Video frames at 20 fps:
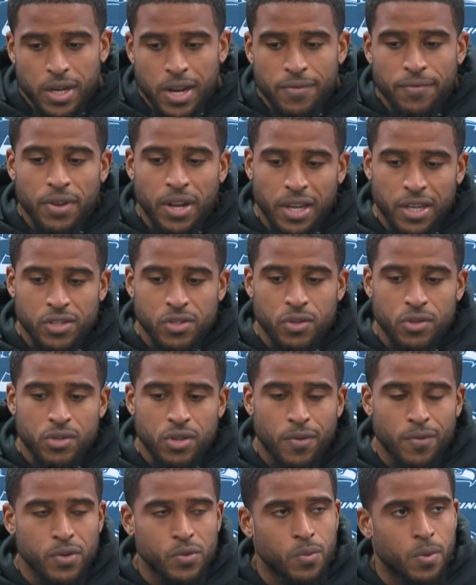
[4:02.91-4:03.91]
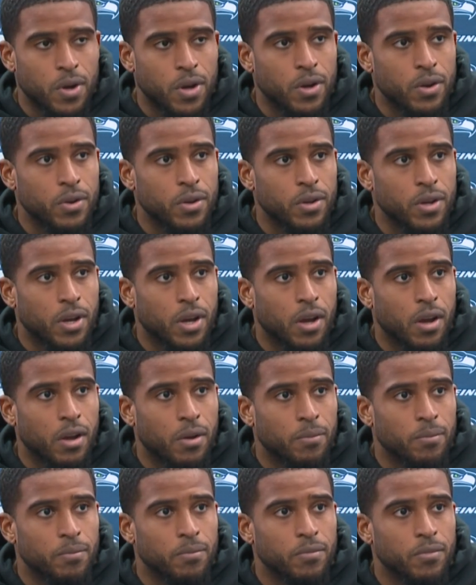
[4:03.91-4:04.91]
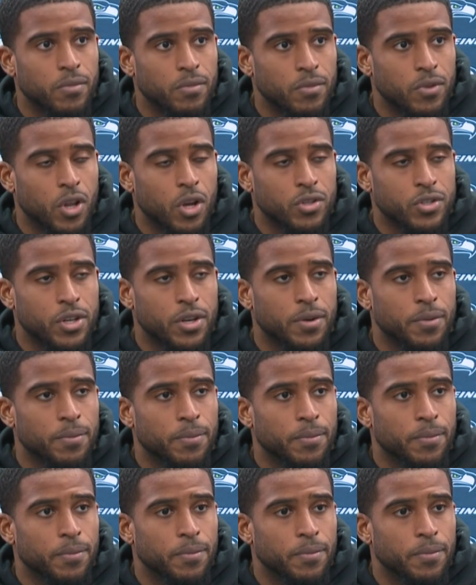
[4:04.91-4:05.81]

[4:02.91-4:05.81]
and I feel like it's going to serve us well long term.